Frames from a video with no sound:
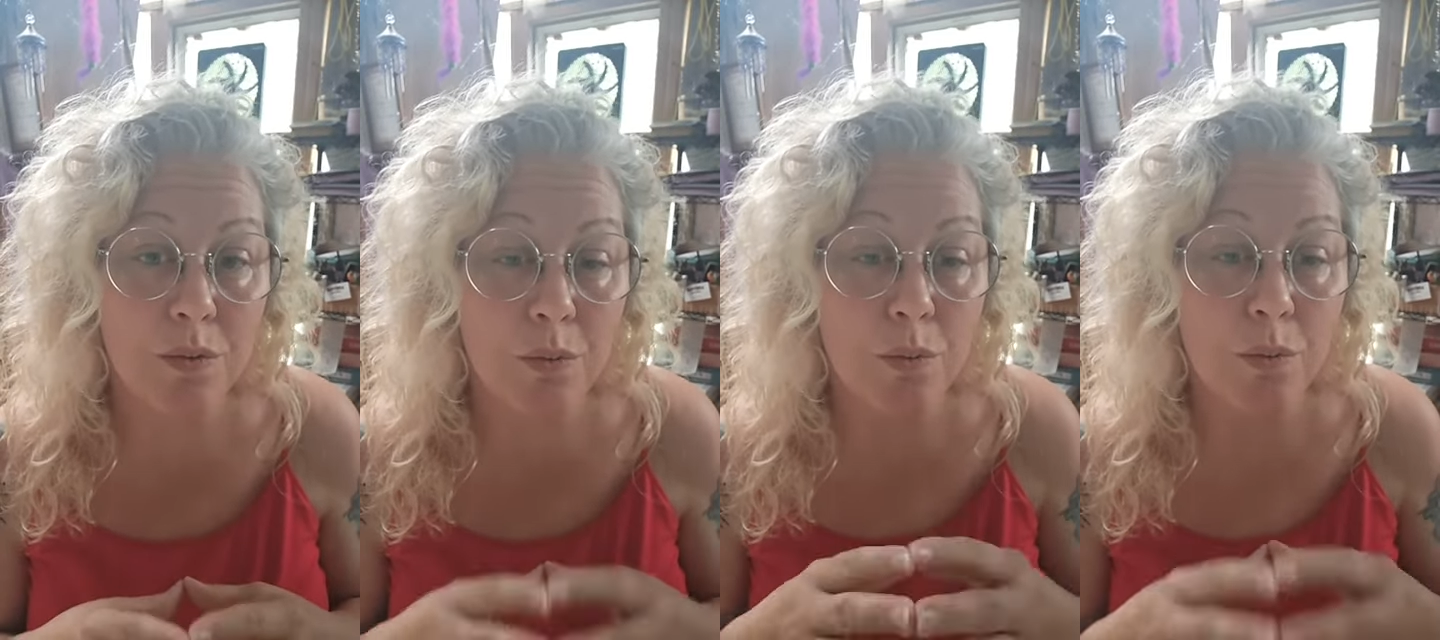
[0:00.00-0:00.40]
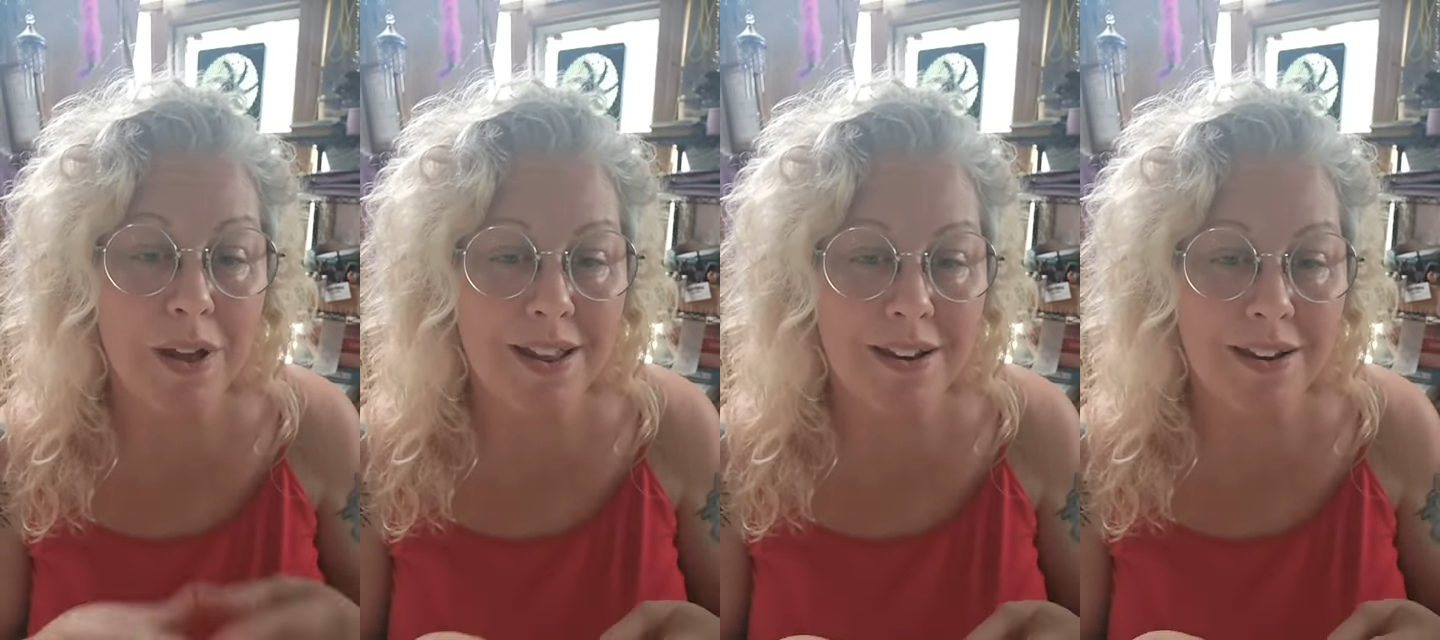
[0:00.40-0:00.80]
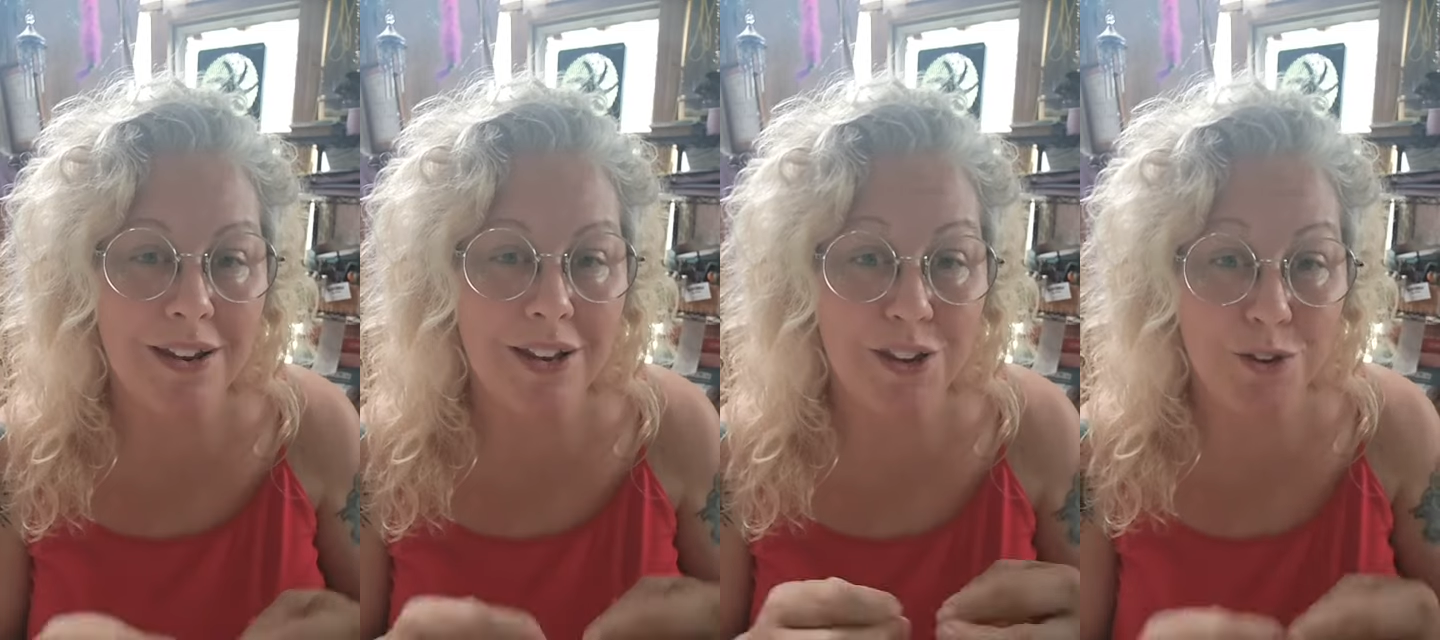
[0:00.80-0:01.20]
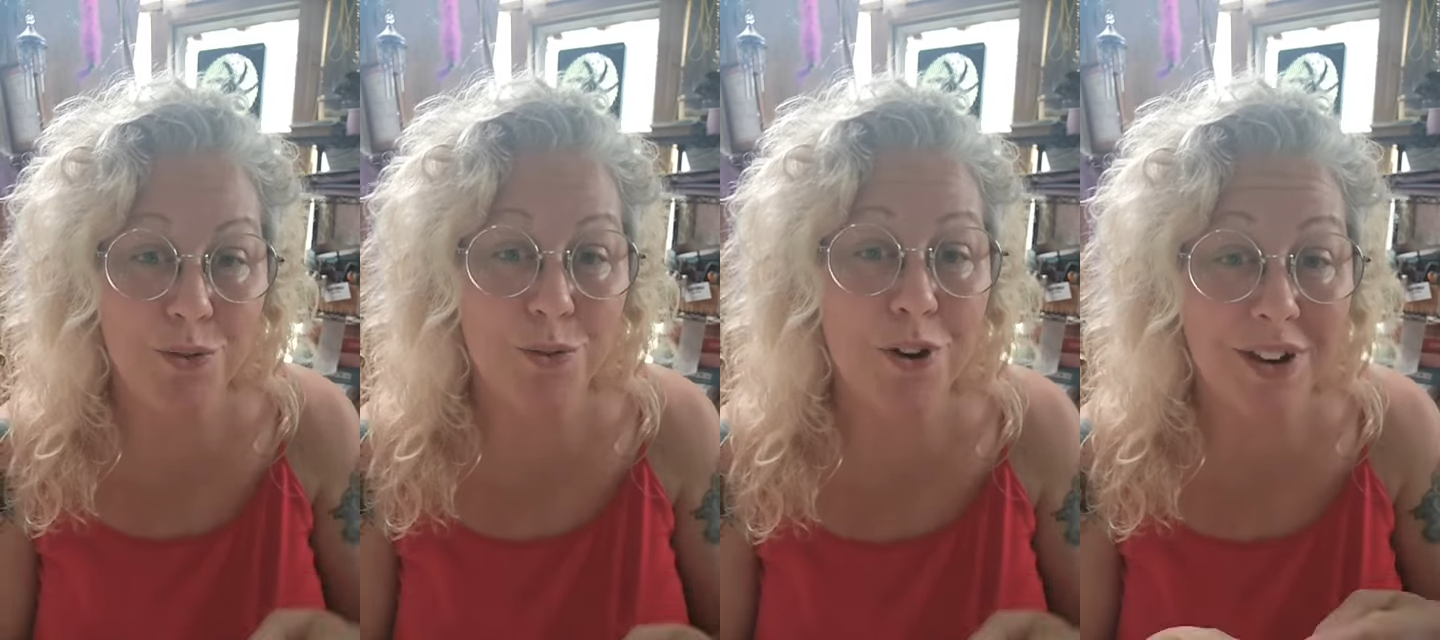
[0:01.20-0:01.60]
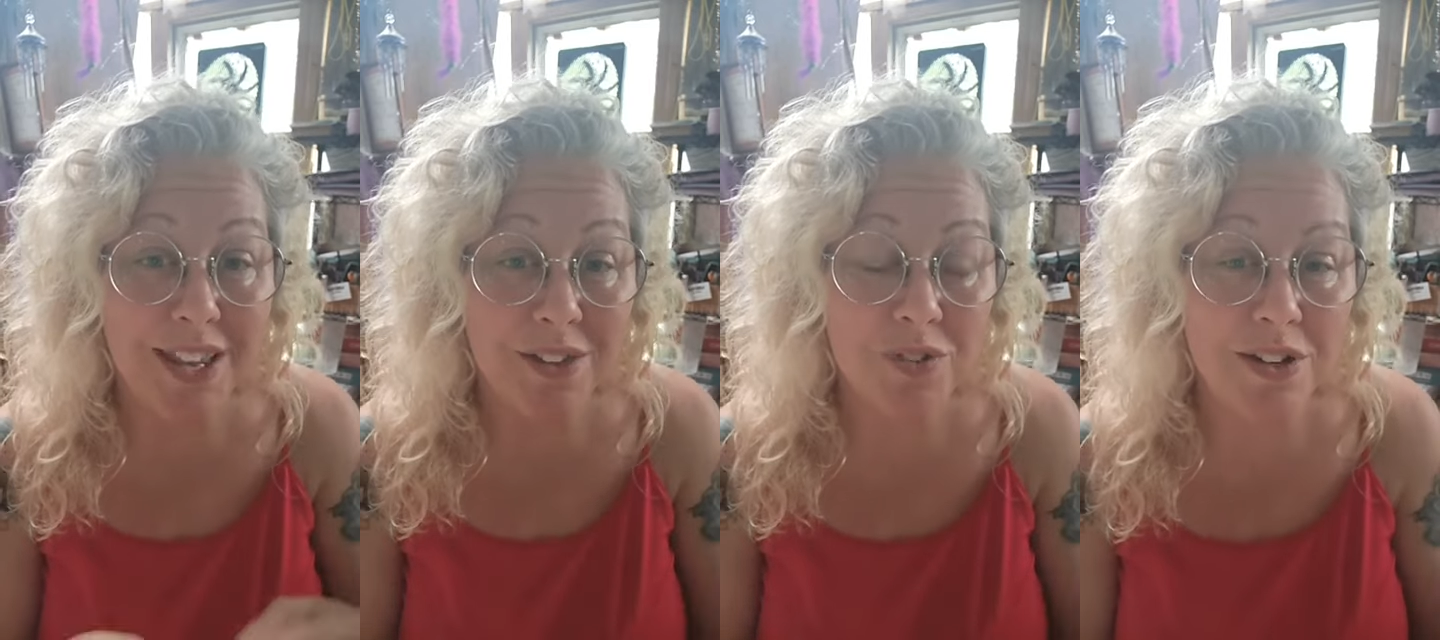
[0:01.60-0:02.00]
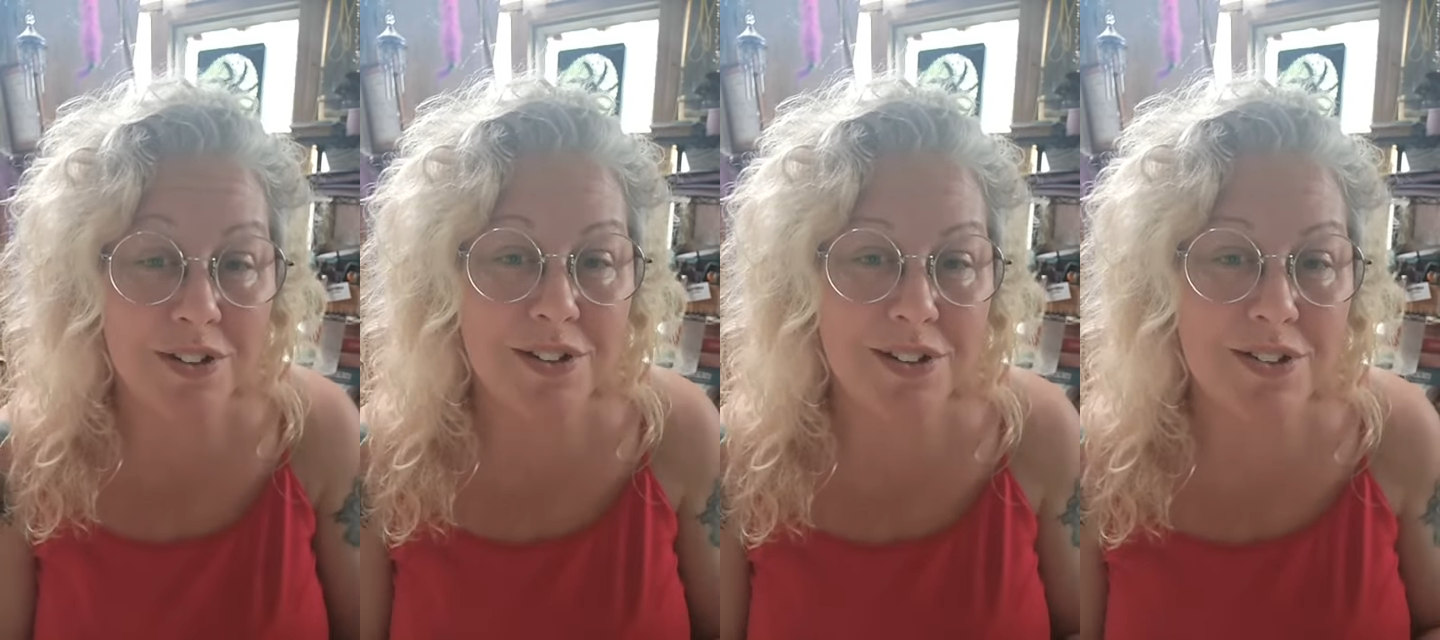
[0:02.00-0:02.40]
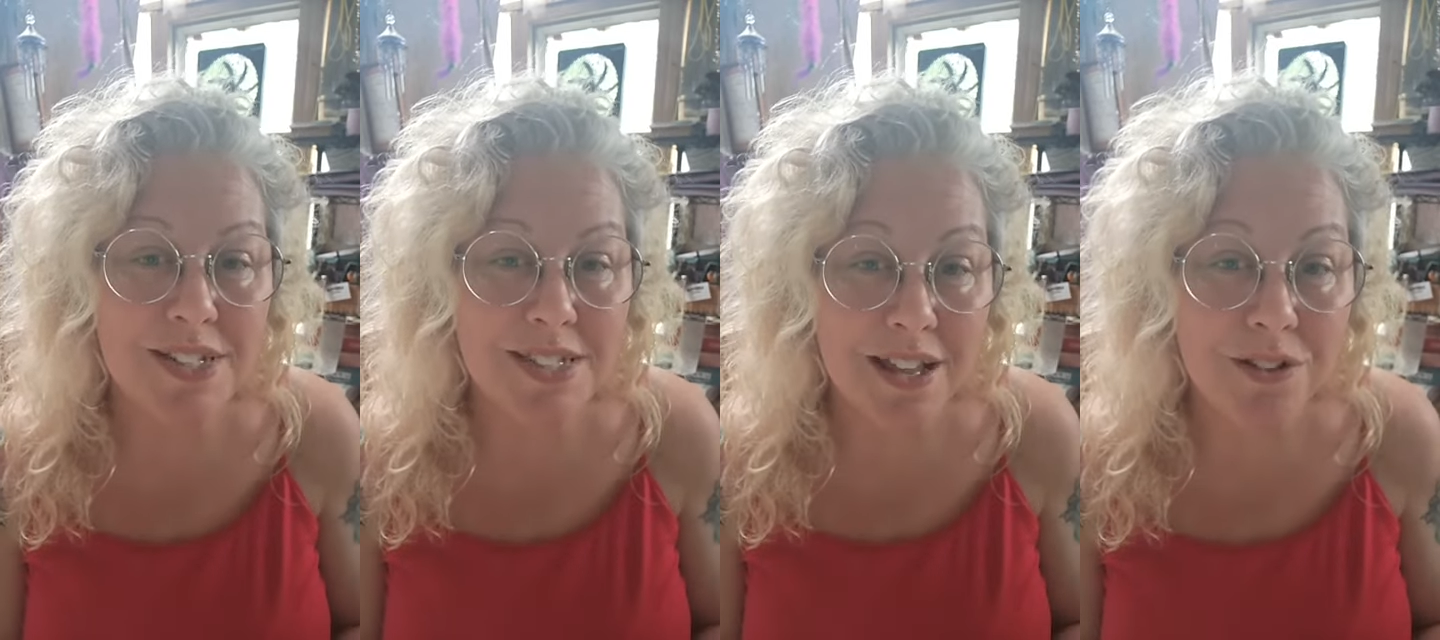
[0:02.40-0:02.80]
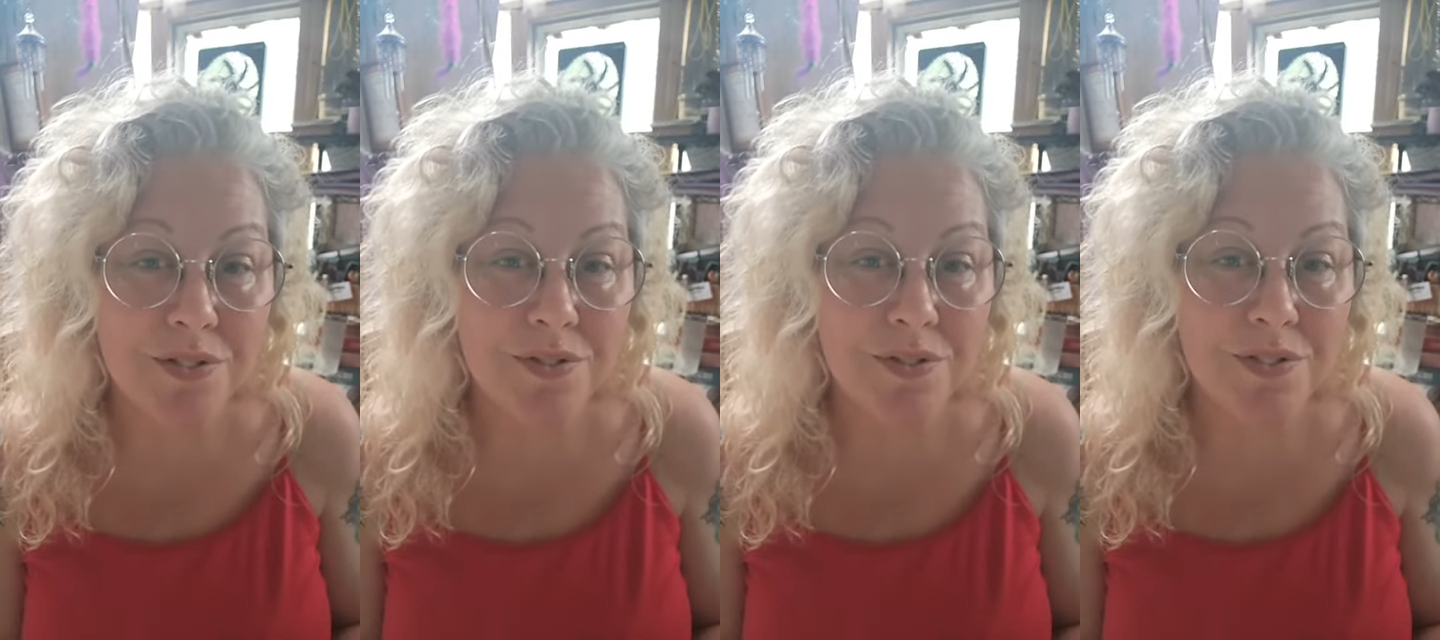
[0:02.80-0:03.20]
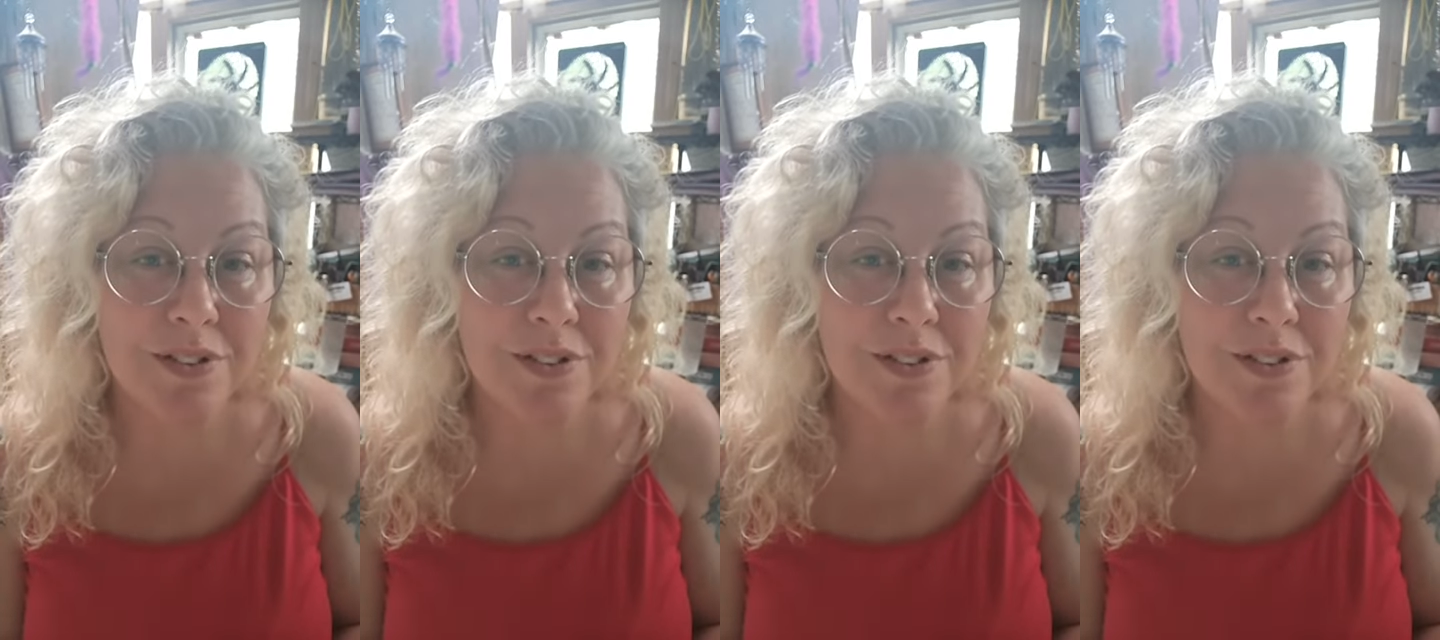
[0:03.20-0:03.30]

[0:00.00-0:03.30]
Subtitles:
what you are giving to yourself